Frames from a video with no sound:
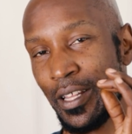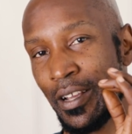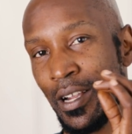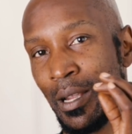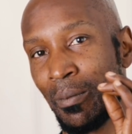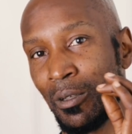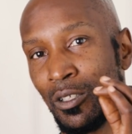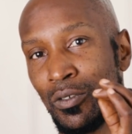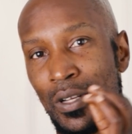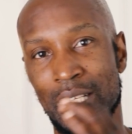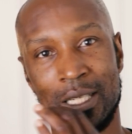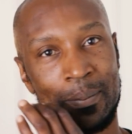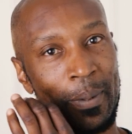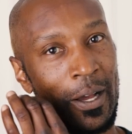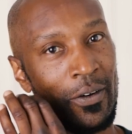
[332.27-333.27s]
they're able to
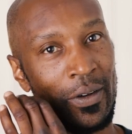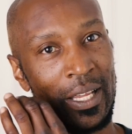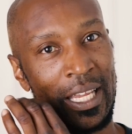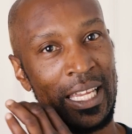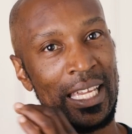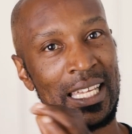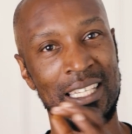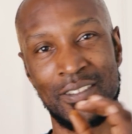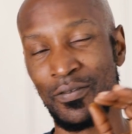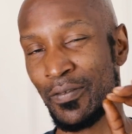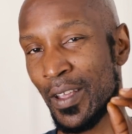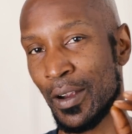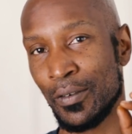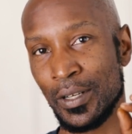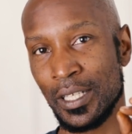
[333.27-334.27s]
expel heat is
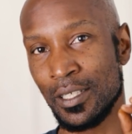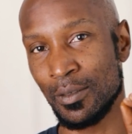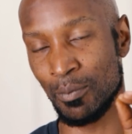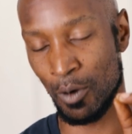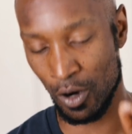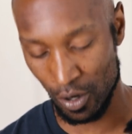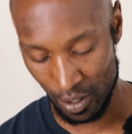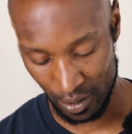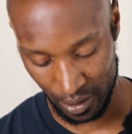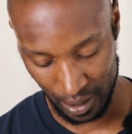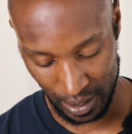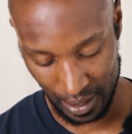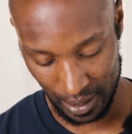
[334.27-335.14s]
very small.